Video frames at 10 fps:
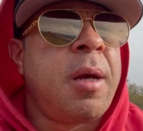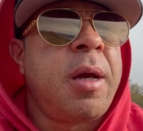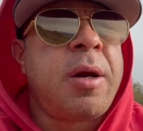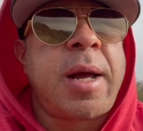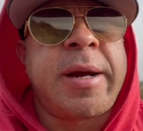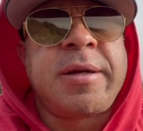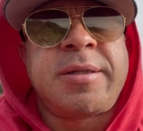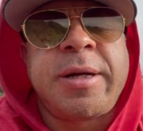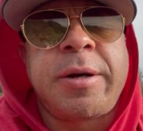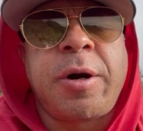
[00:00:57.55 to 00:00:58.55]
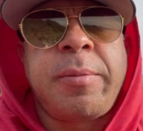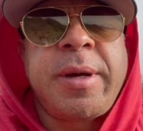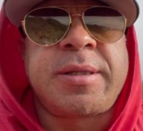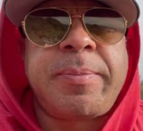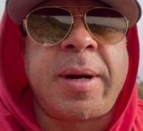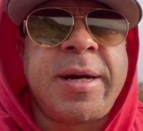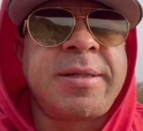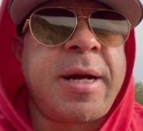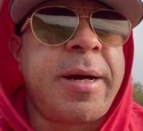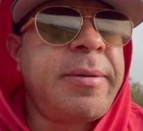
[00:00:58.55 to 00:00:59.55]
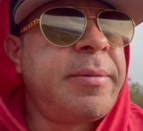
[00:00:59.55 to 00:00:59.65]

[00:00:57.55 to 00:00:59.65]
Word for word: You know, I consider Ermes a paisan.